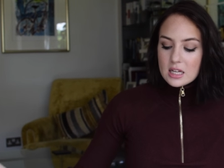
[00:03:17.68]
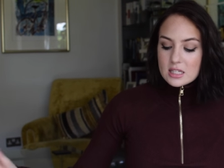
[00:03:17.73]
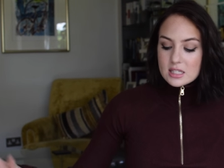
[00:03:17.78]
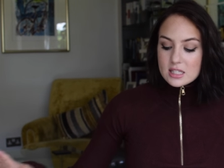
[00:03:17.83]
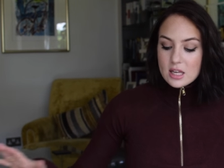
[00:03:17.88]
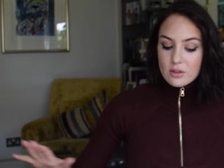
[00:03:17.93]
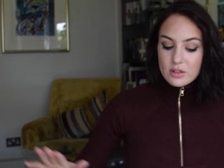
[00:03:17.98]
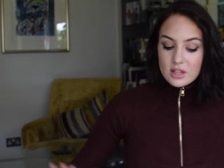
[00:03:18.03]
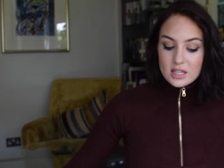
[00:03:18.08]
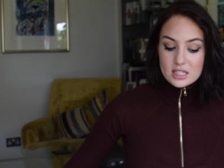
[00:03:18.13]

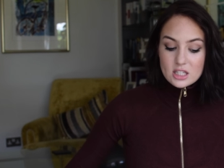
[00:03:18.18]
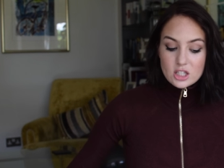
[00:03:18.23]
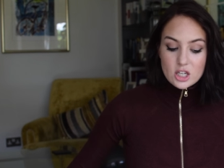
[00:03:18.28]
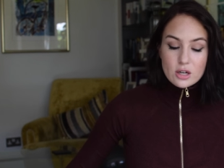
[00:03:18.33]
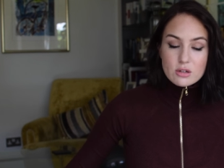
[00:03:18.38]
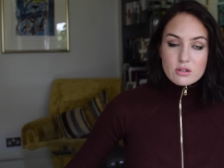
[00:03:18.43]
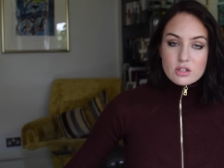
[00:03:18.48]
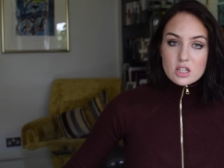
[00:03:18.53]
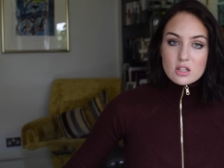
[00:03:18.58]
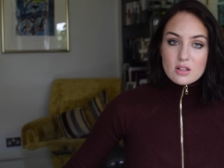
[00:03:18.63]
So these
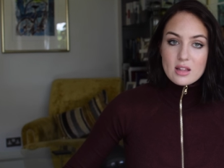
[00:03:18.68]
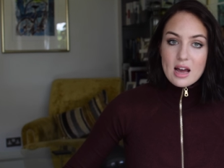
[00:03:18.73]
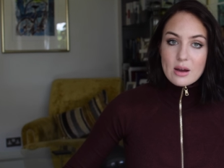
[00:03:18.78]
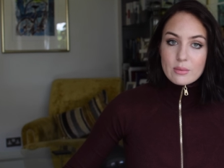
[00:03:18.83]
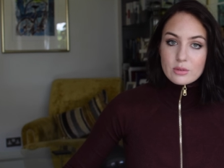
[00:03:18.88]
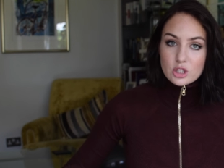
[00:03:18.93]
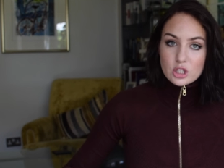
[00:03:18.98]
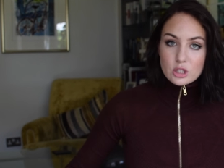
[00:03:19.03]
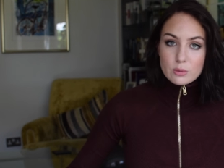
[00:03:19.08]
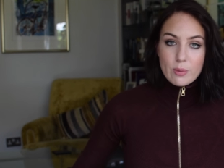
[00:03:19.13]
don't do that,
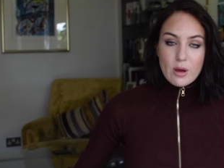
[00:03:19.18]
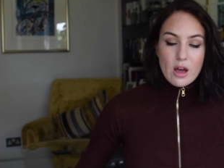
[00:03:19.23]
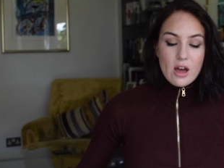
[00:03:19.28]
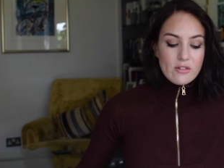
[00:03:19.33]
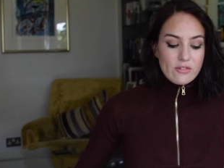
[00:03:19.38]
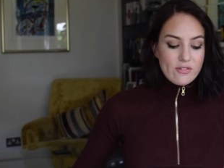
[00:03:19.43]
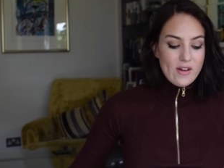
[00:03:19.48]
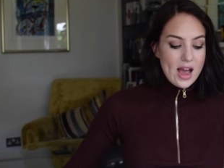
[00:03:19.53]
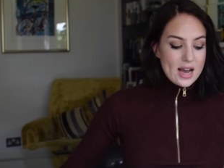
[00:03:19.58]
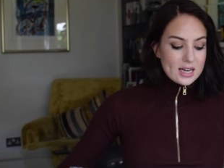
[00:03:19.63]
which is
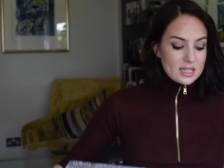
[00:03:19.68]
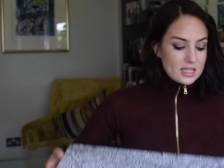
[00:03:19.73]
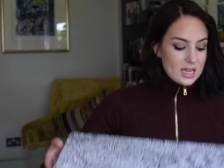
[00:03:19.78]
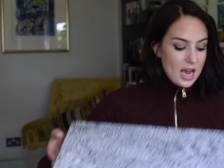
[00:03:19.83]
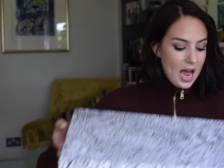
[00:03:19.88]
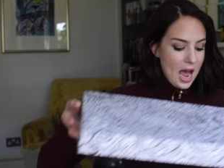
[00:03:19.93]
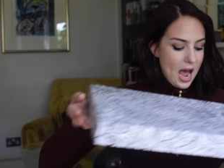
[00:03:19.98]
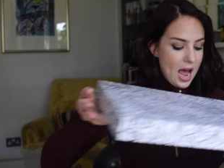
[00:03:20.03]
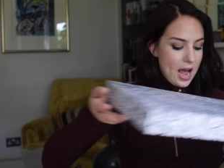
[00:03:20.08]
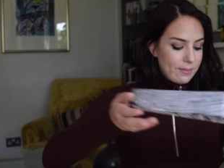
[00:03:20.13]
perfect.
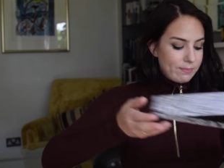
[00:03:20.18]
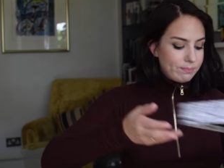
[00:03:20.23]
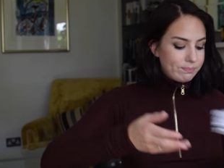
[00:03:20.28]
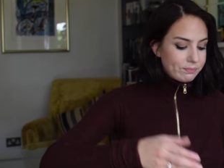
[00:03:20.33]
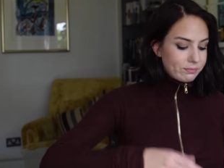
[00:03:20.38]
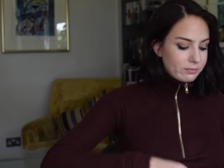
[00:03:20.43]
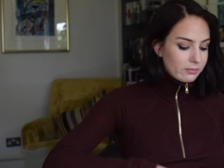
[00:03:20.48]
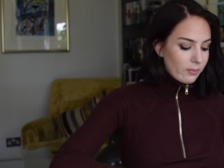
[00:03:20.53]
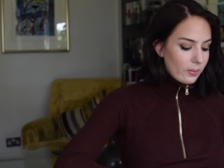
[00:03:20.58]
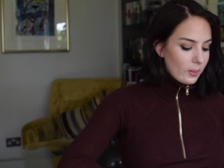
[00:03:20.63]

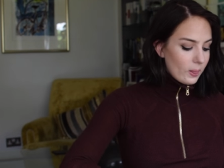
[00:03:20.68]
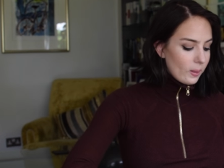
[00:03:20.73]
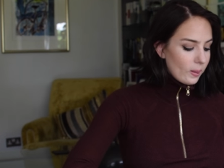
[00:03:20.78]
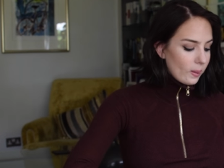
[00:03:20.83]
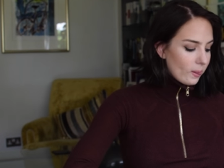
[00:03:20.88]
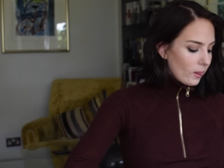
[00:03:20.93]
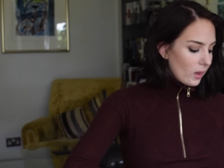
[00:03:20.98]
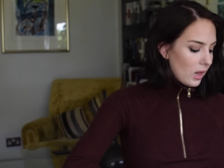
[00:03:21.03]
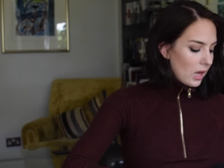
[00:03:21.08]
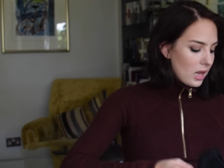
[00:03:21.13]
Um,
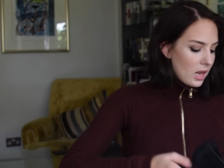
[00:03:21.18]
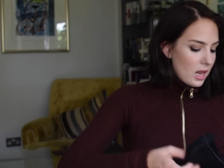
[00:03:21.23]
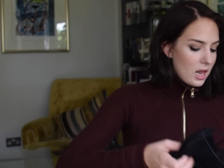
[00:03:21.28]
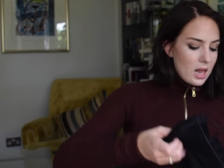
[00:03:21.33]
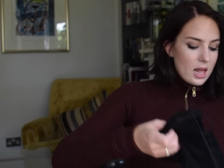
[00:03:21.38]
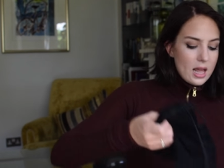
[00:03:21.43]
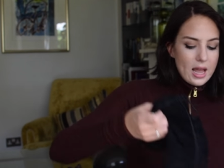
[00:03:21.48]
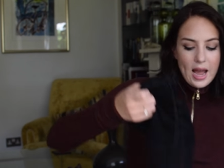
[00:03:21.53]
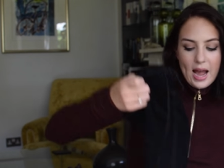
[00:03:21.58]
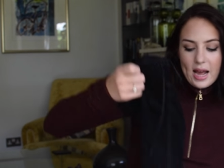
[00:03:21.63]

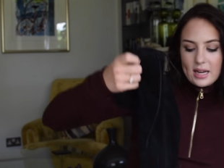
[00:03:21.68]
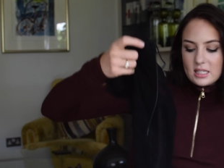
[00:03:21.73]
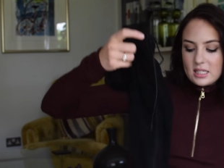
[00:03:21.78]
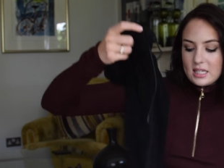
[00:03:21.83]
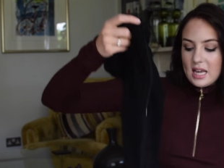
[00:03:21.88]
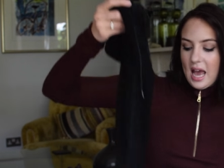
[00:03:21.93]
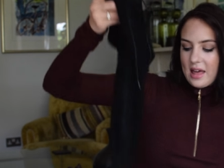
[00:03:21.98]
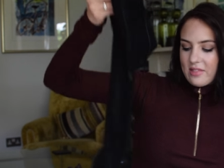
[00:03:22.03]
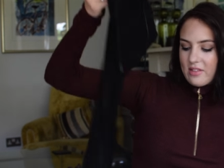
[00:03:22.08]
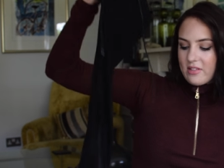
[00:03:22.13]
and
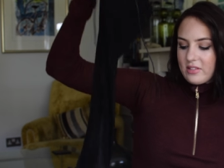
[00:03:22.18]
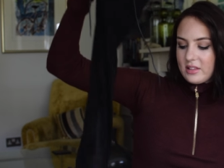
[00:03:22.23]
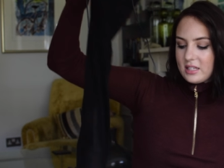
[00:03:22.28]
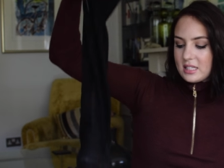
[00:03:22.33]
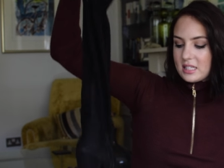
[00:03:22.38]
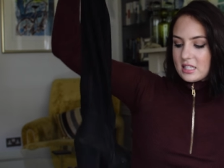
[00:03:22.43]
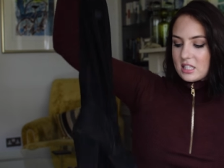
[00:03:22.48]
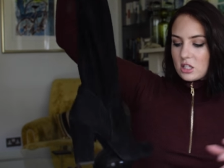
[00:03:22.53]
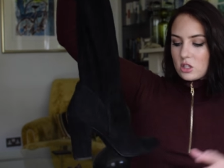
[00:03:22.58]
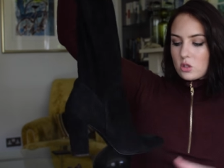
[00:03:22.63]
yeah, they're
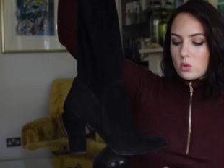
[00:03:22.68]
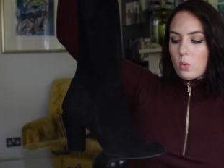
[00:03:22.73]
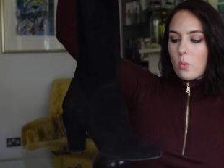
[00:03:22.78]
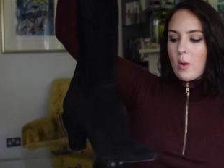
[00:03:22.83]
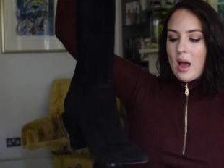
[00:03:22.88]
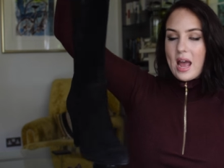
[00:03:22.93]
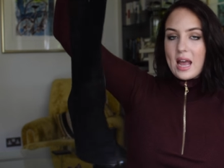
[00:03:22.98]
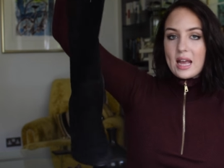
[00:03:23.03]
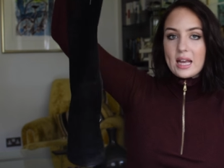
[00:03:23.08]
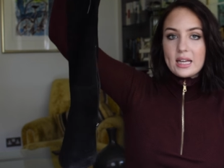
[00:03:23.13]
these
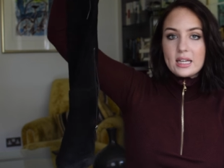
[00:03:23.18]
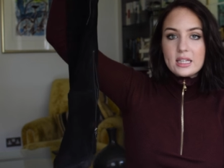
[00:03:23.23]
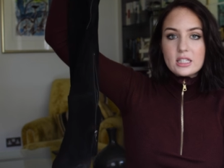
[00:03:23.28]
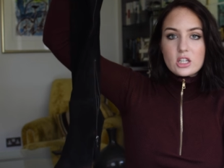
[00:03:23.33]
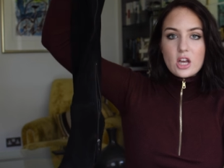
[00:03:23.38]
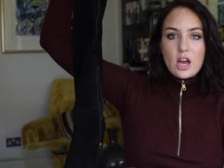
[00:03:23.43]
suede